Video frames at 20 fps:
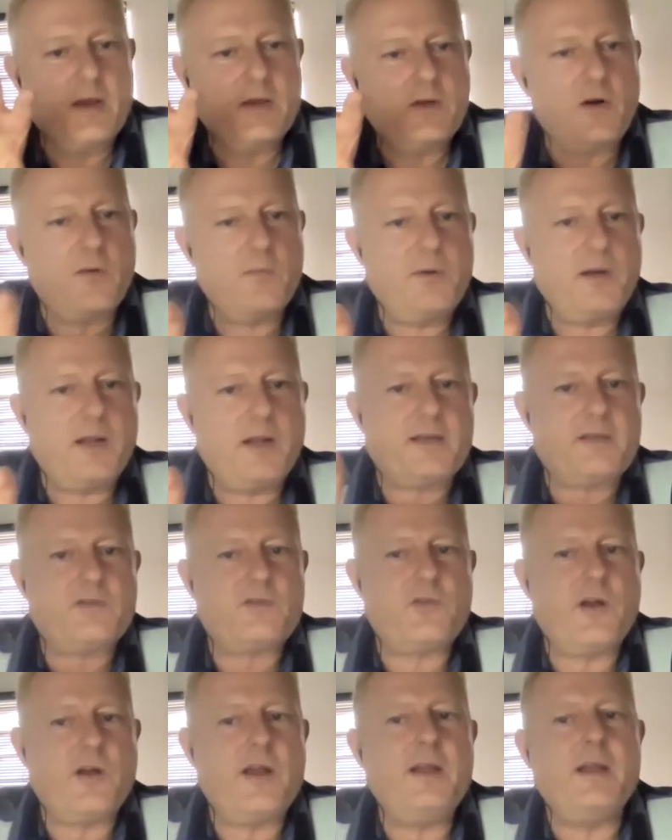complex
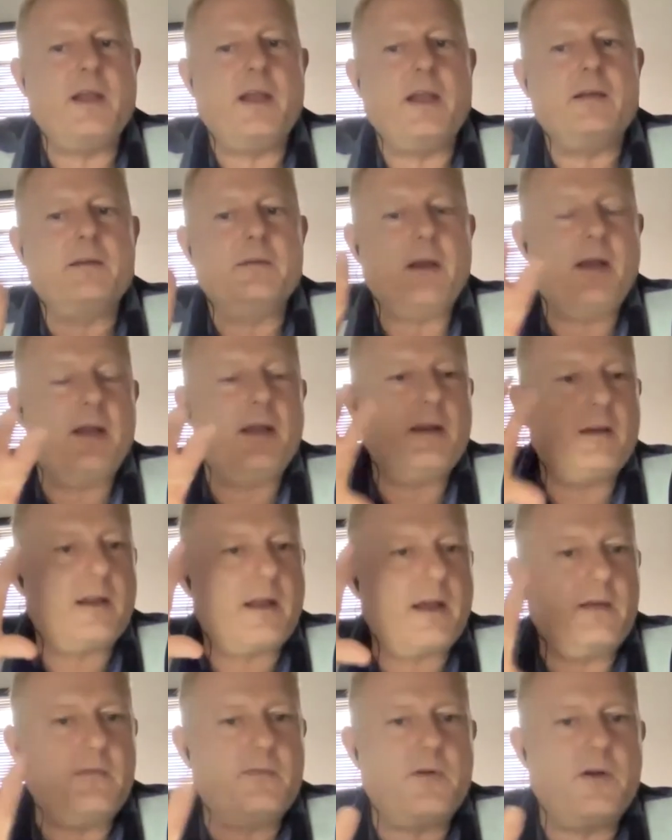training in
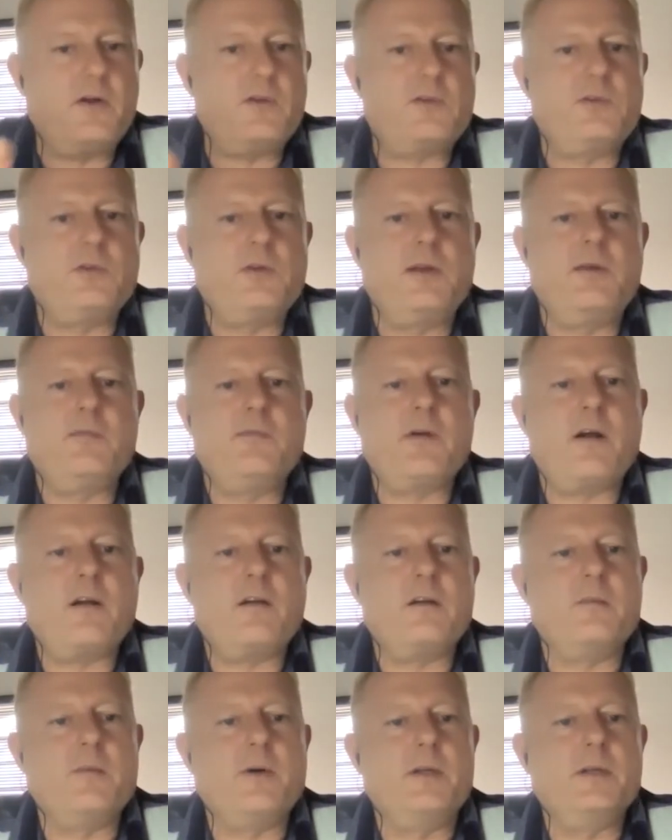a virtual
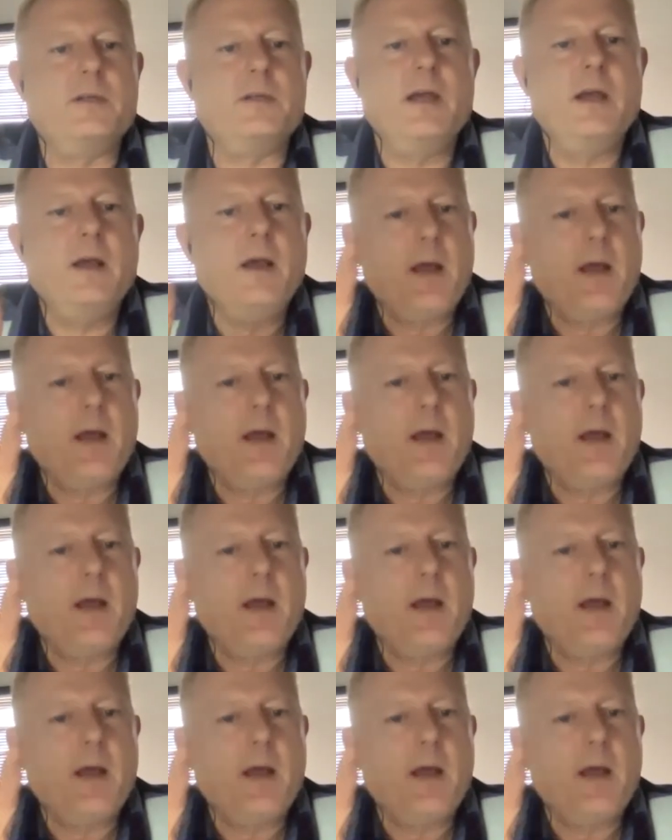environment.